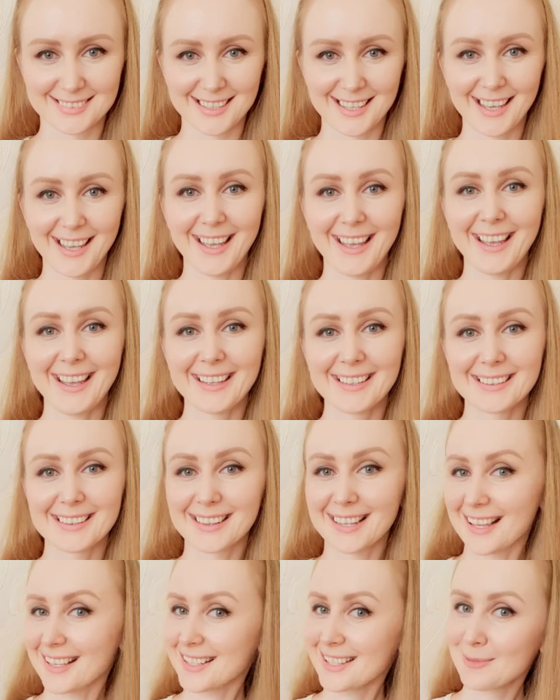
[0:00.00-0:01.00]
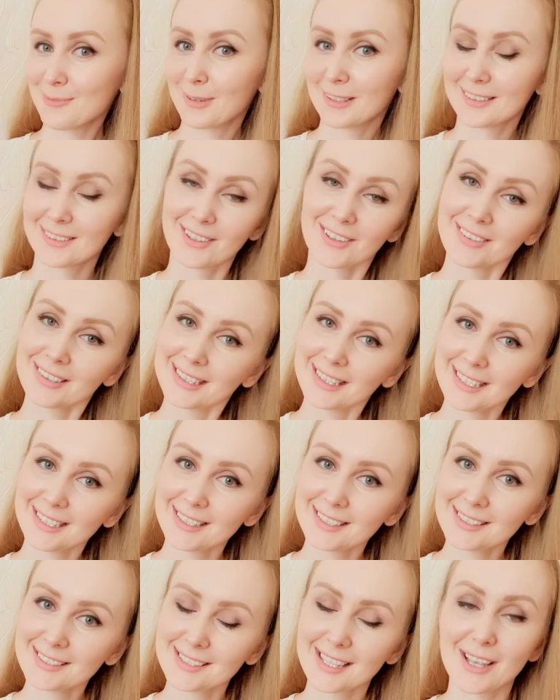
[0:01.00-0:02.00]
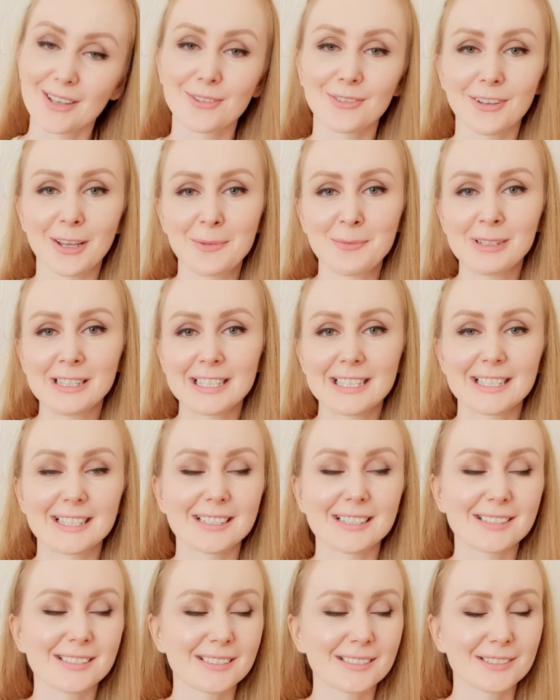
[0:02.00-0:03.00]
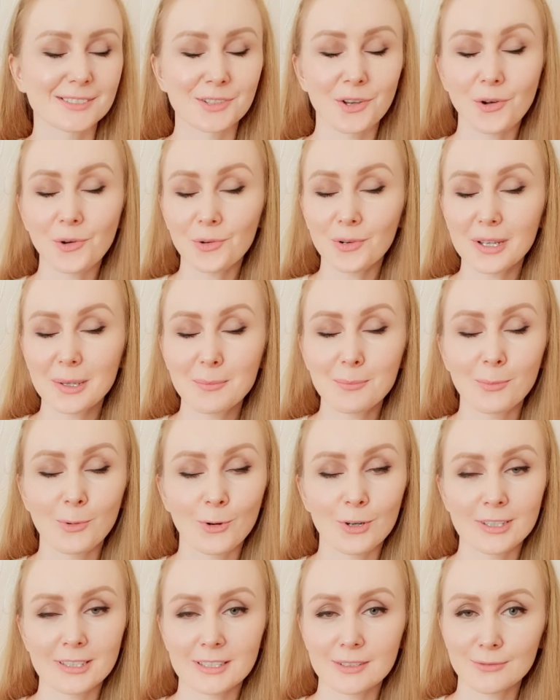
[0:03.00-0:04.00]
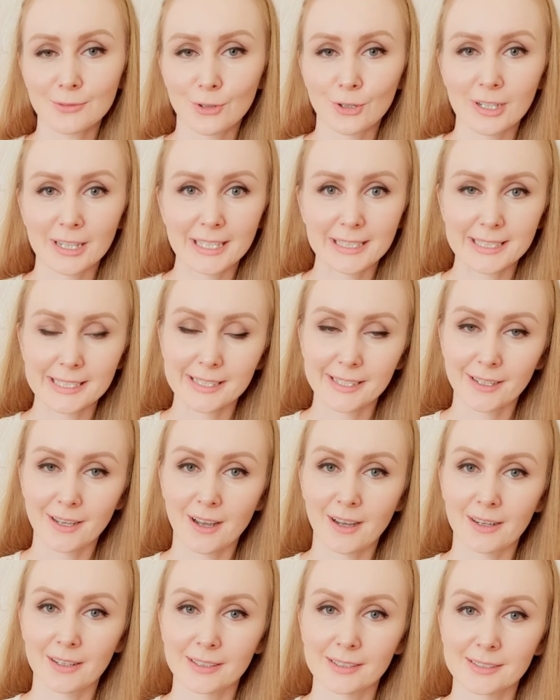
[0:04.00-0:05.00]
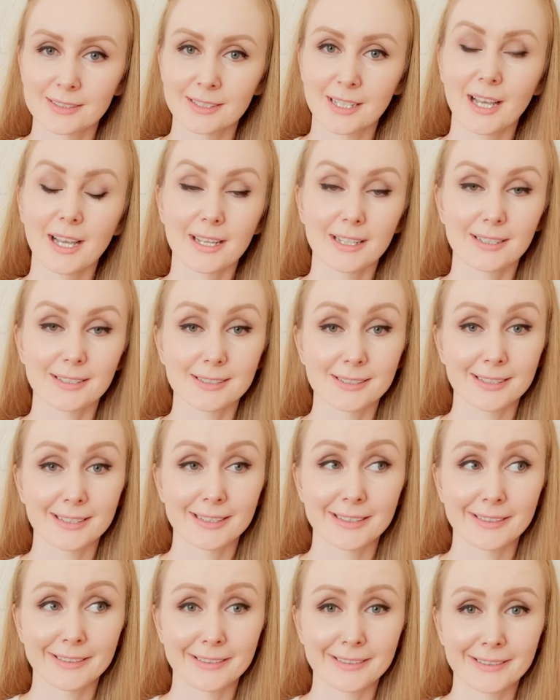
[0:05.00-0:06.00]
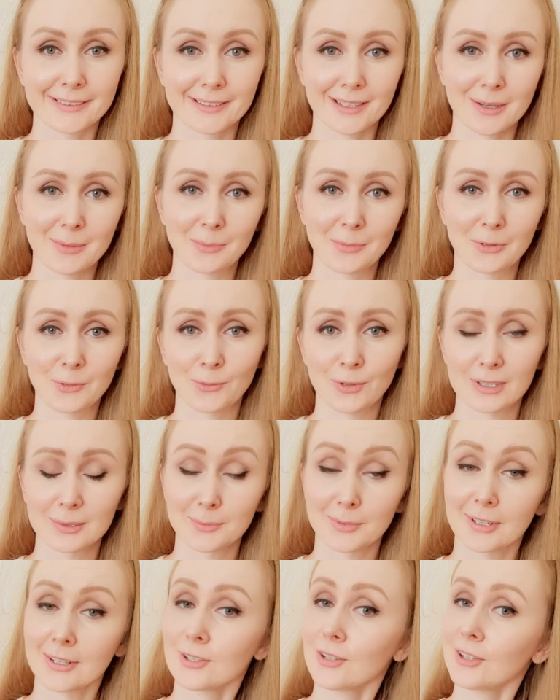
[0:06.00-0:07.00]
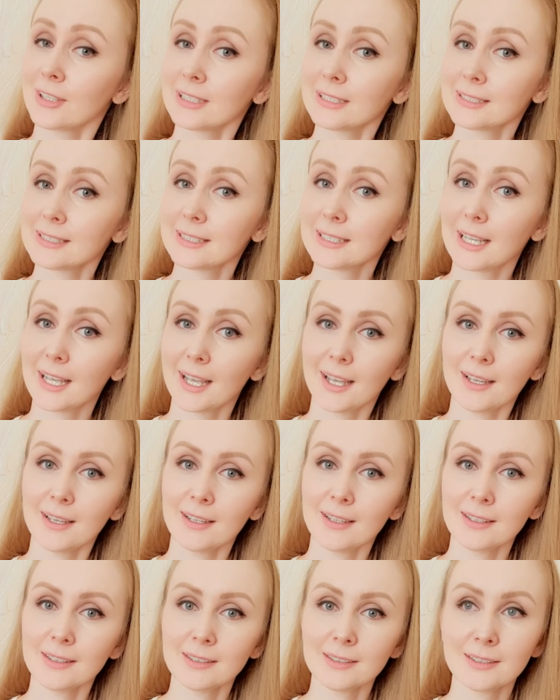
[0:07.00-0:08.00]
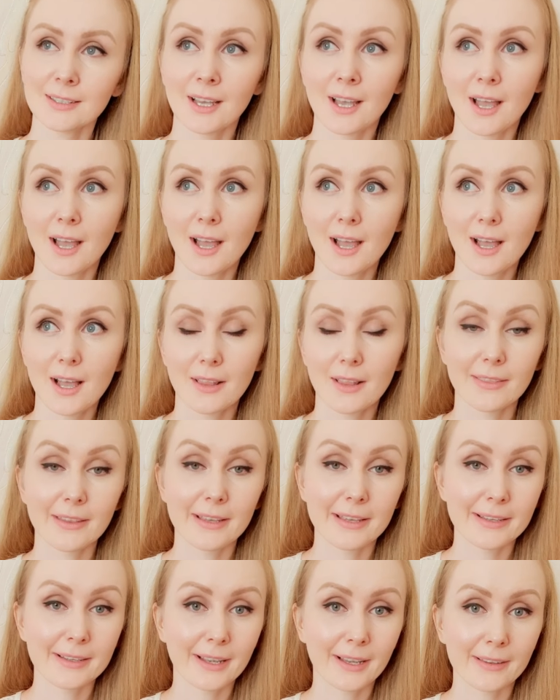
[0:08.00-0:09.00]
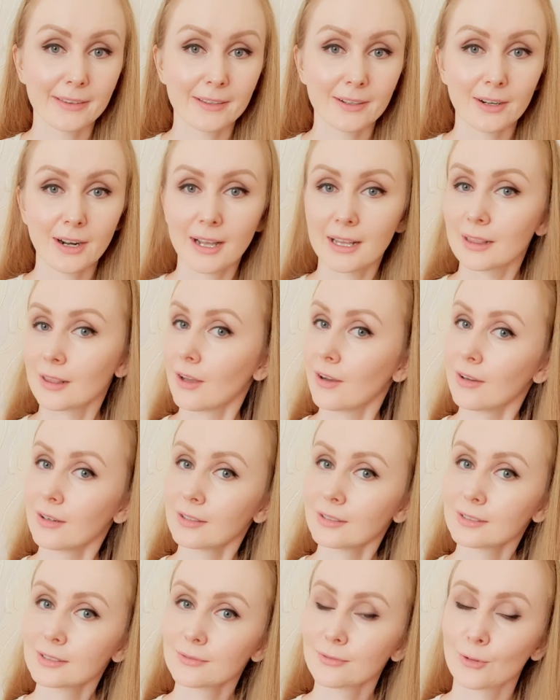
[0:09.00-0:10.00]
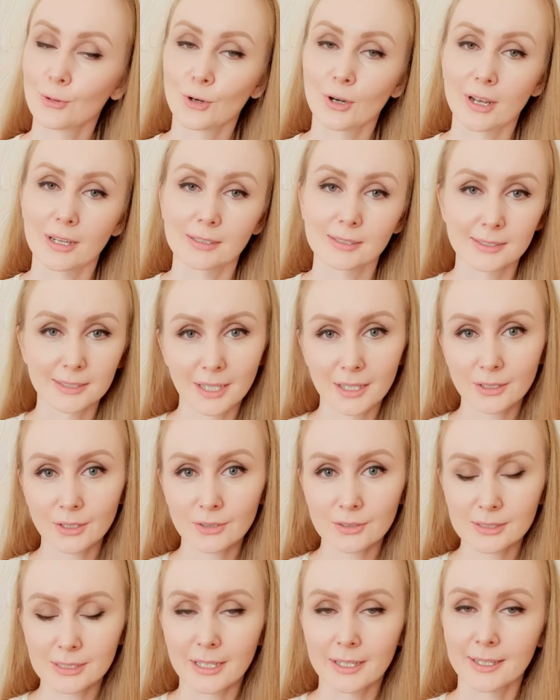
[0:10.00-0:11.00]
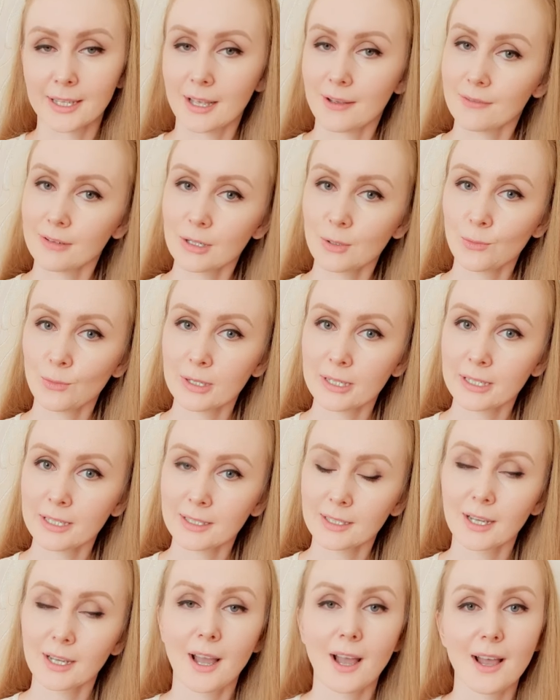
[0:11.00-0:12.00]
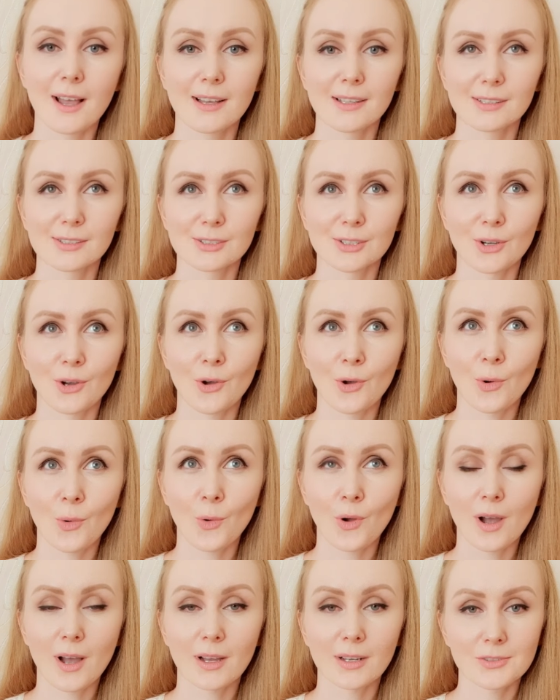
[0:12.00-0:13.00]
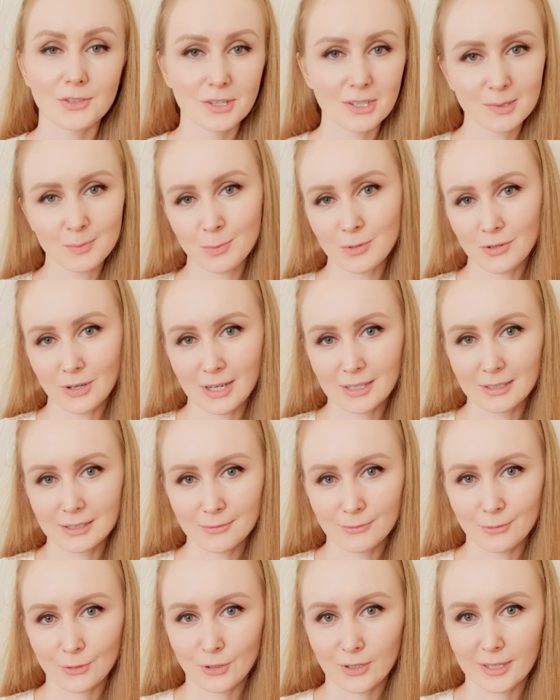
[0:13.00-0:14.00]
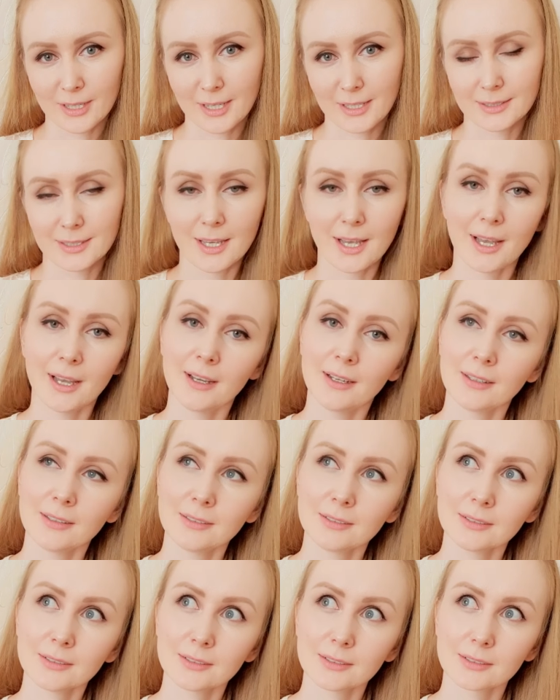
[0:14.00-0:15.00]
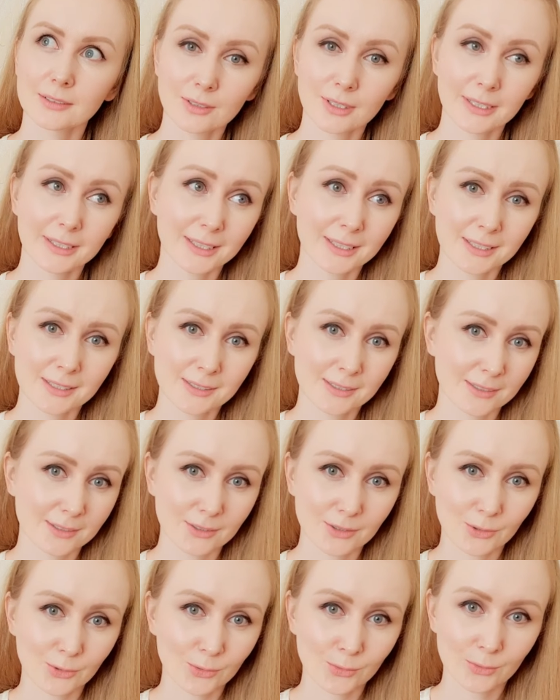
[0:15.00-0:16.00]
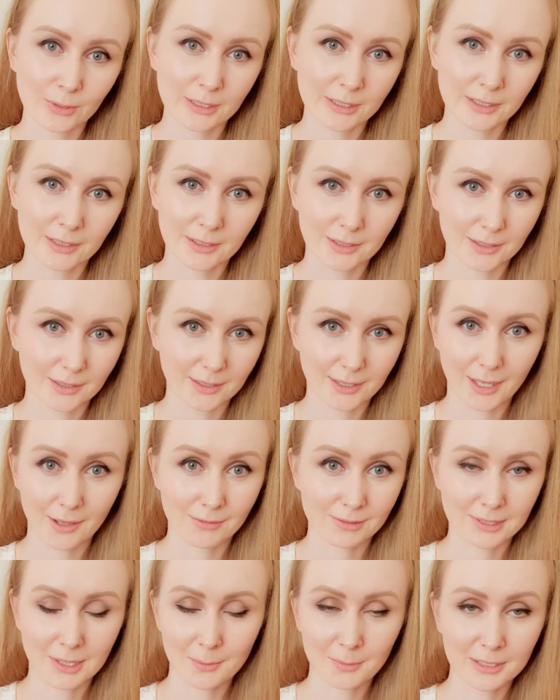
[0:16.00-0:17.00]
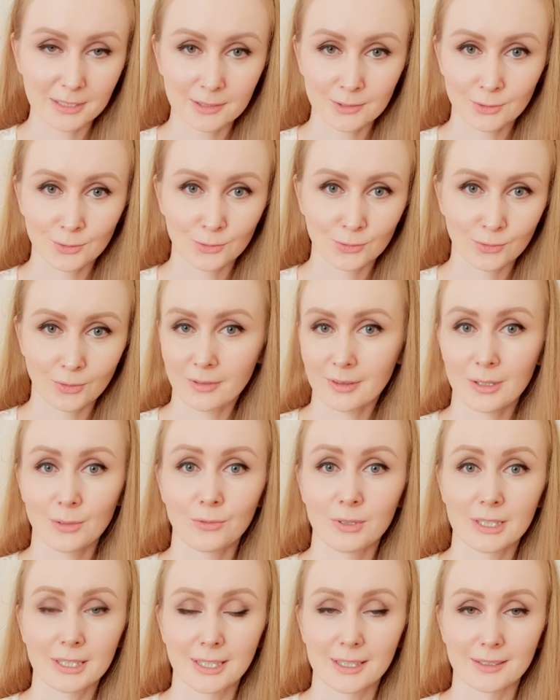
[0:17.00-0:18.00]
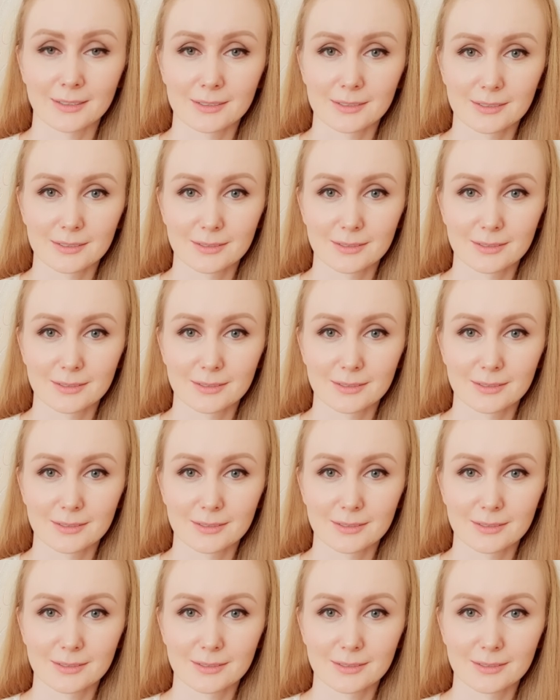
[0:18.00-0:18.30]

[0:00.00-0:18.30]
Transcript: And last but not least, a family is so important for Latin guys. It's like number one priority and they gather a lot for asados like every week. So I just be ready for that and at least you will have something to do on the weekend.